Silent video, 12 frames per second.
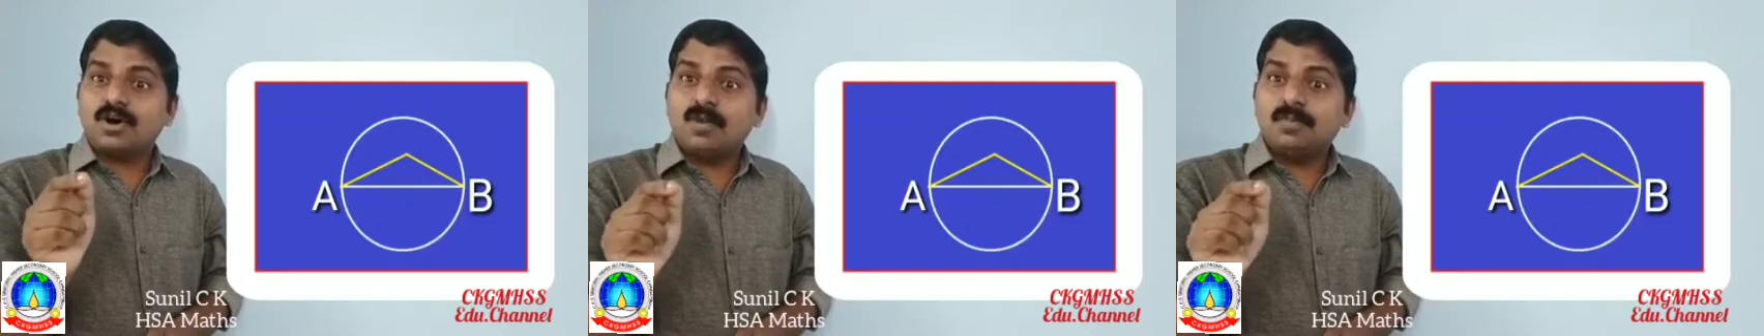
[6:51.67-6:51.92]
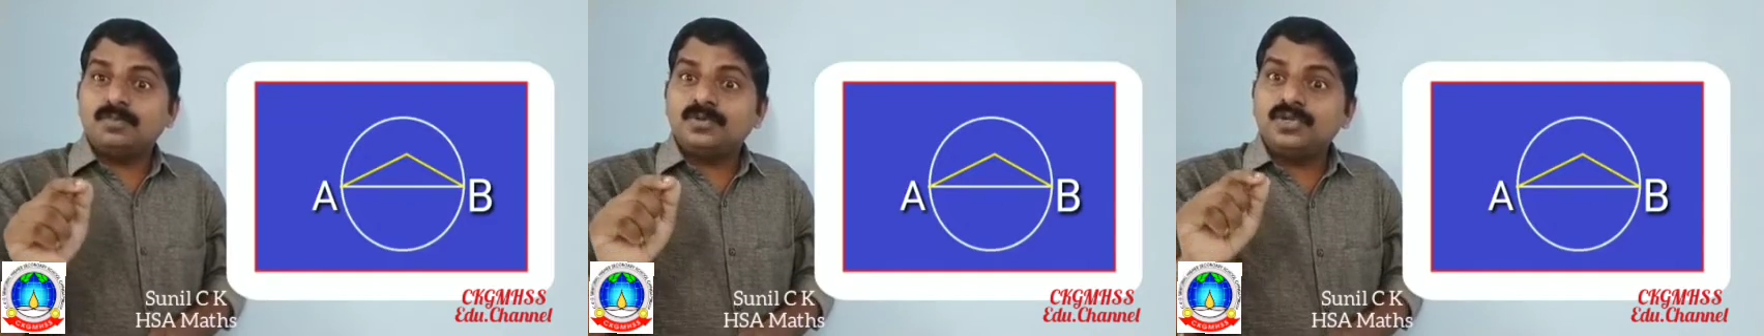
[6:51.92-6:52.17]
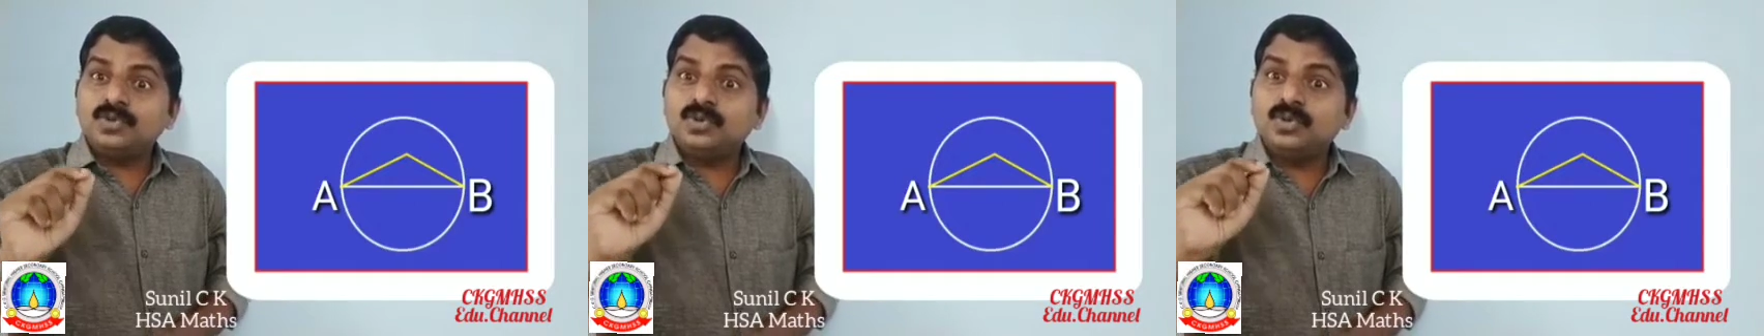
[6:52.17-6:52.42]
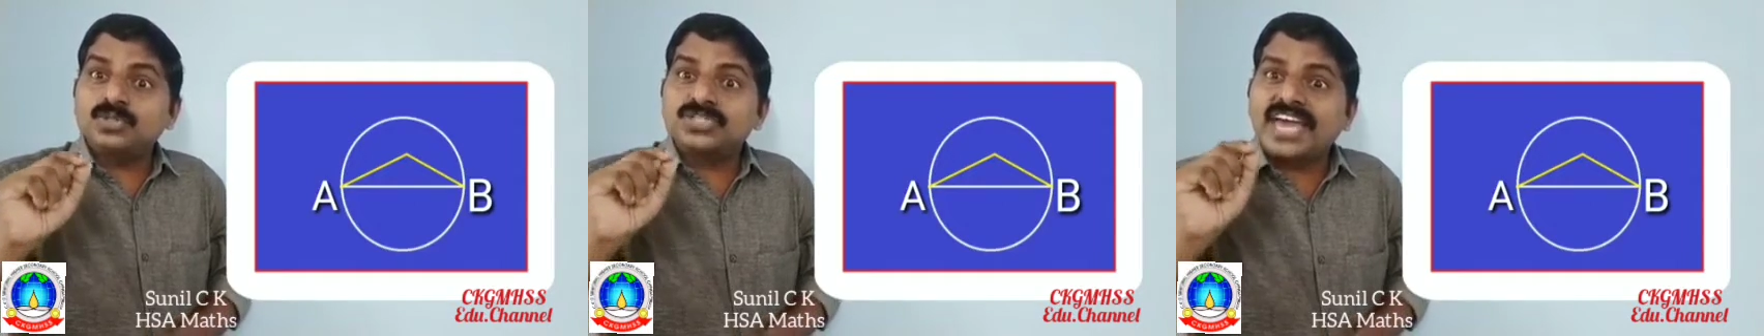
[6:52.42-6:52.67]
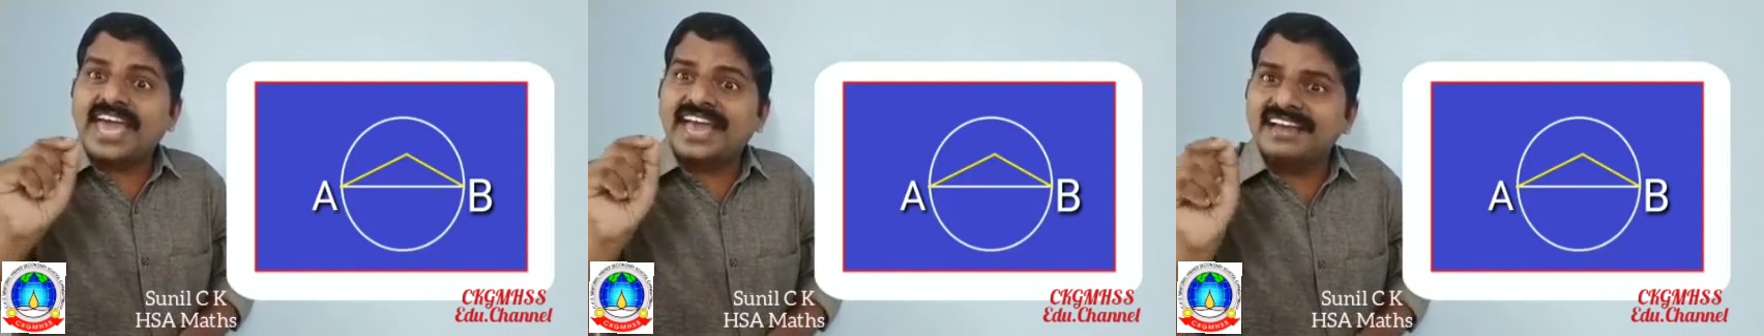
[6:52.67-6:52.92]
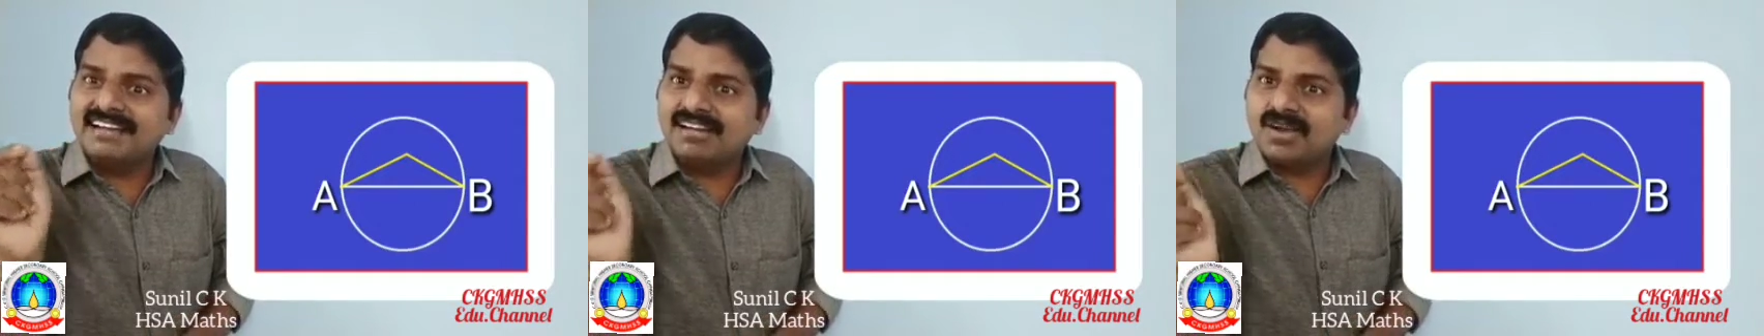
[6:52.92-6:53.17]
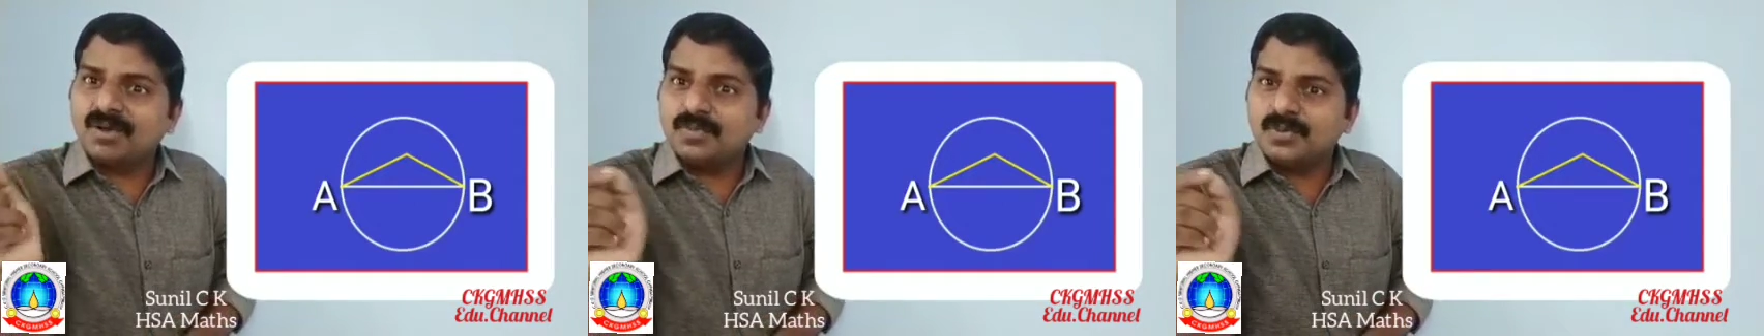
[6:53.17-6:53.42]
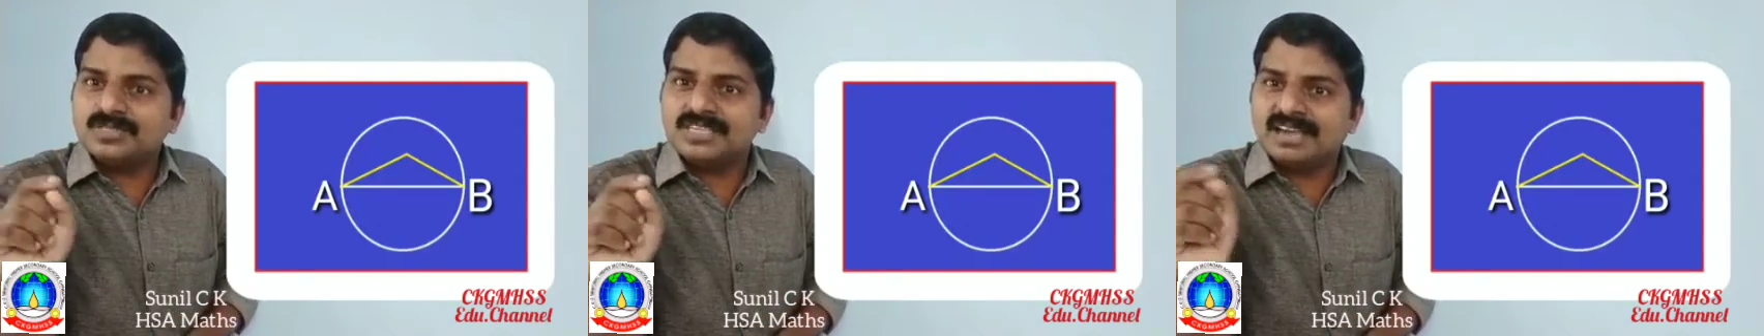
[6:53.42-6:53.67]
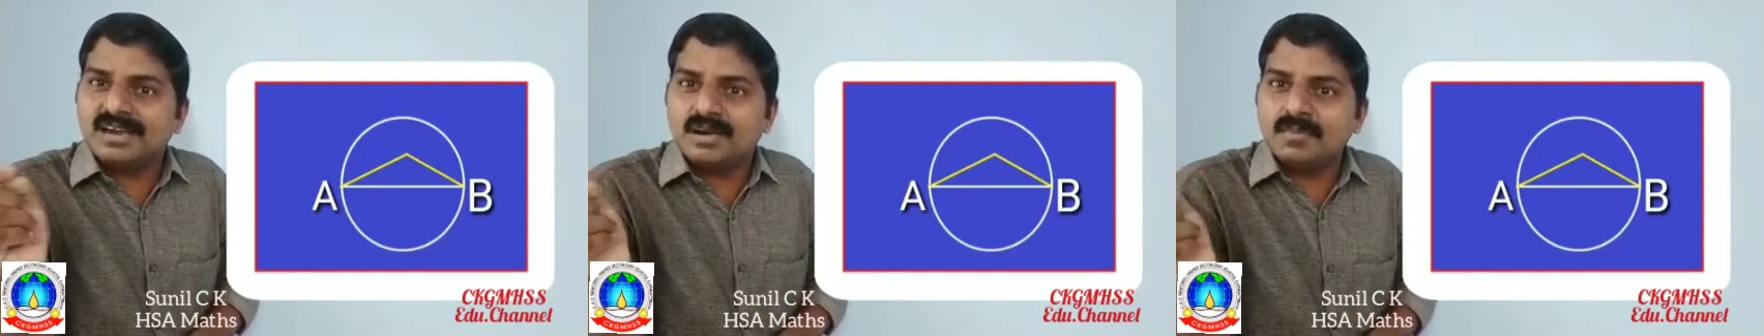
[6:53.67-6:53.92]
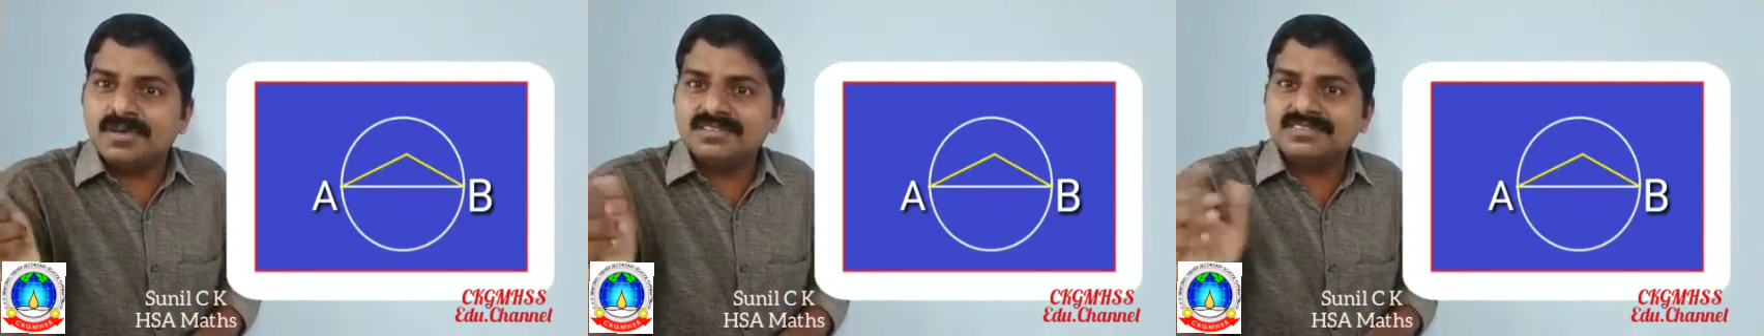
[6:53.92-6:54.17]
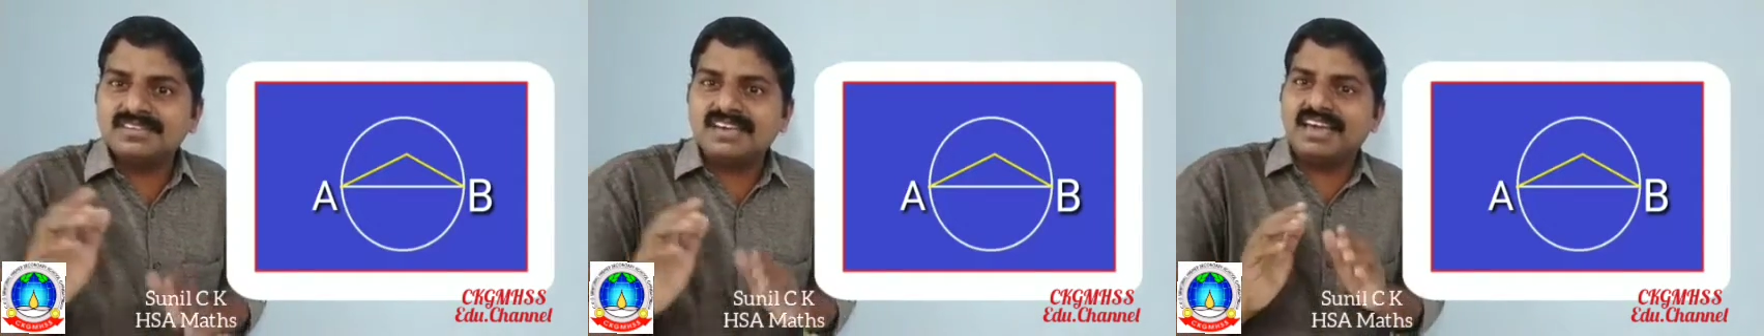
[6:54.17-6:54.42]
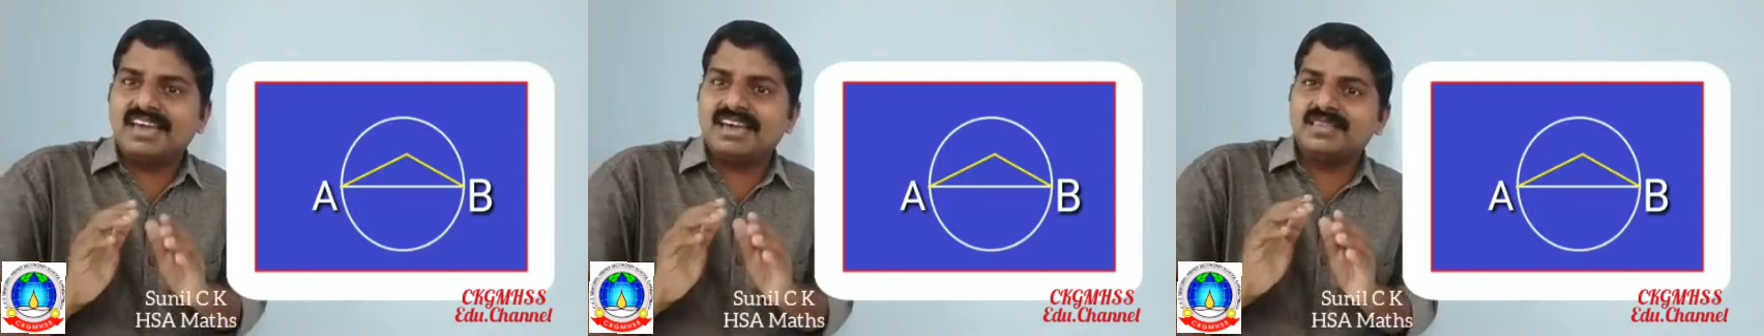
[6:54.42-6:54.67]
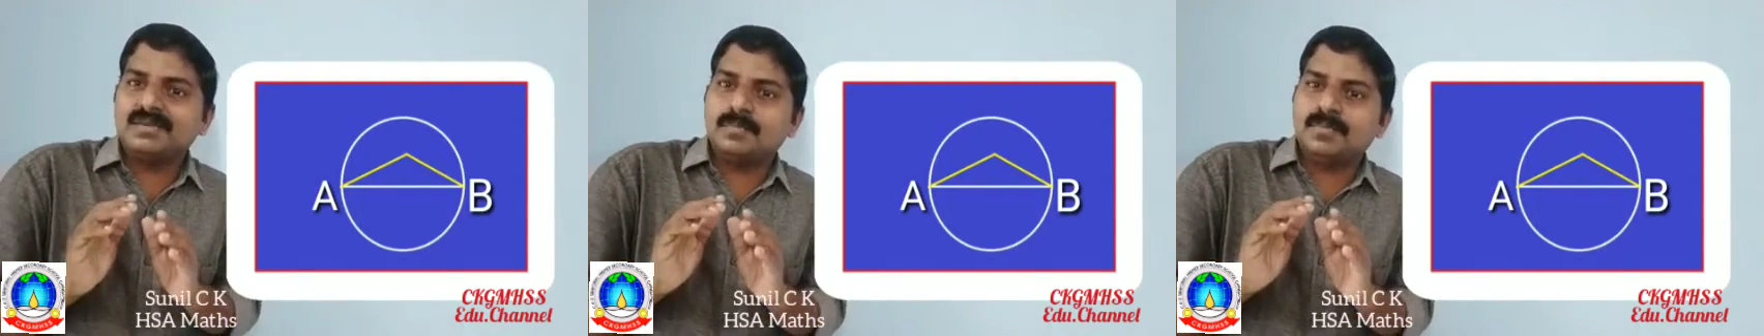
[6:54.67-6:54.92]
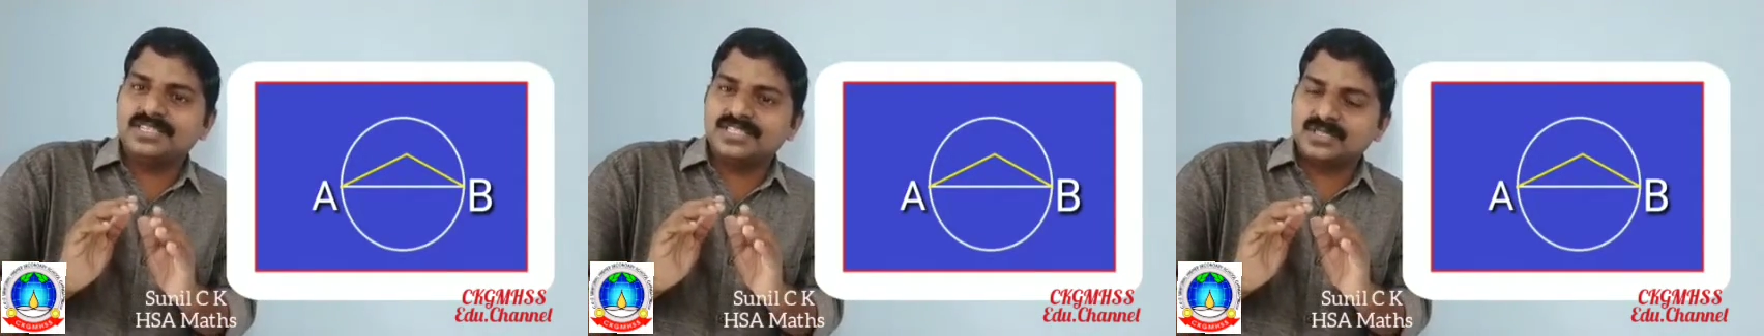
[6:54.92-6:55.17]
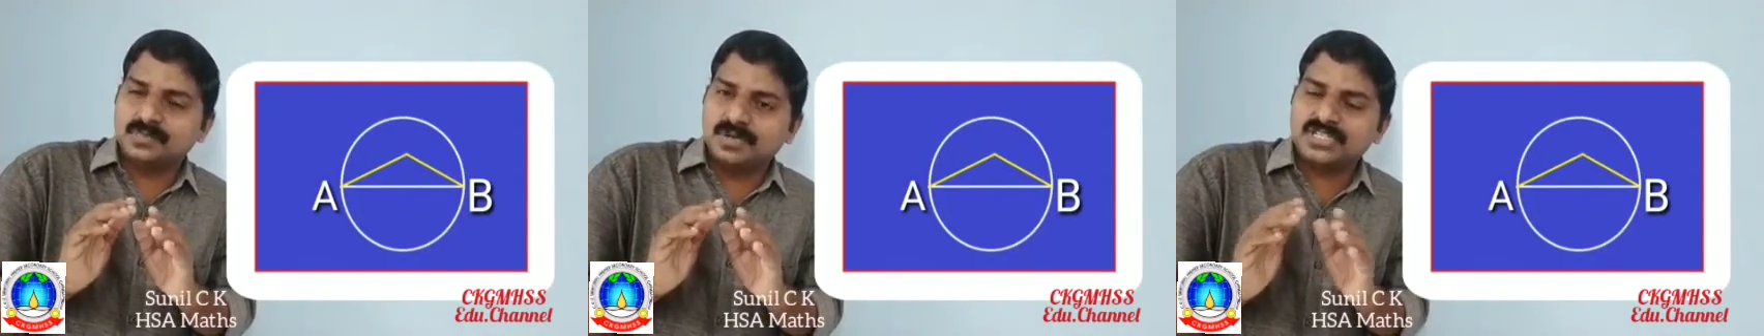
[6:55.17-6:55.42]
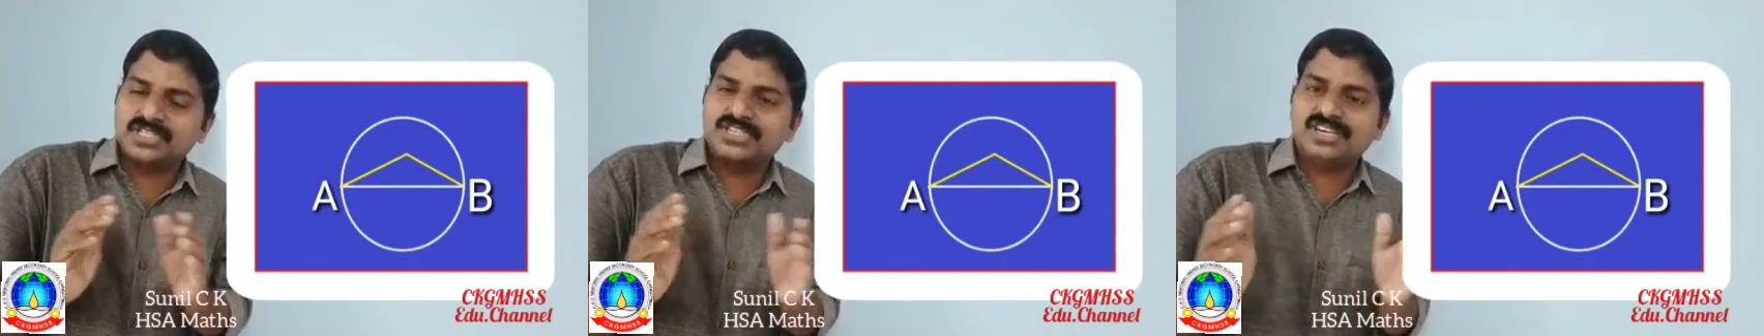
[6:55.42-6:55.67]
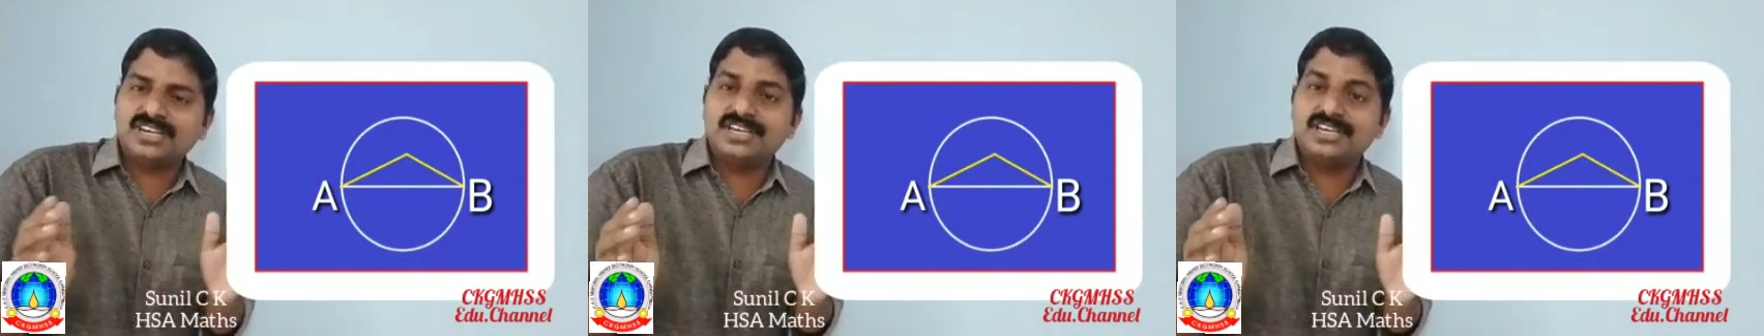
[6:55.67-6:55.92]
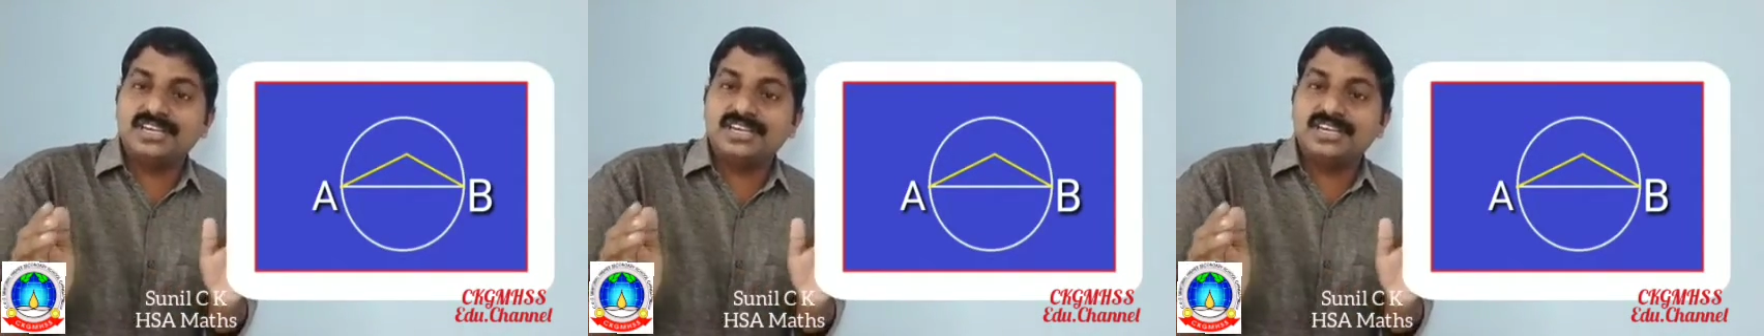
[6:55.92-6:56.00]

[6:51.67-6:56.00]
obtuse angle. Obtuse angle means its measure